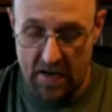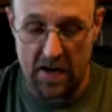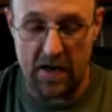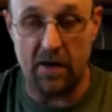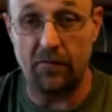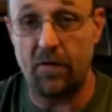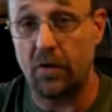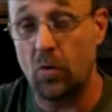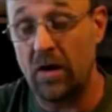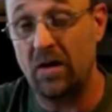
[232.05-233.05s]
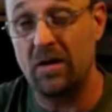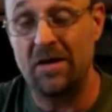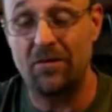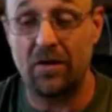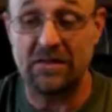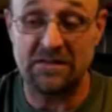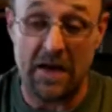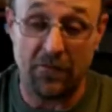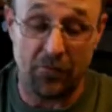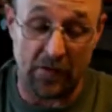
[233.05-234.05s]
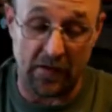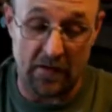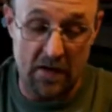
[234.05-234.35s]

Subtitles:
and very quickly and very safely.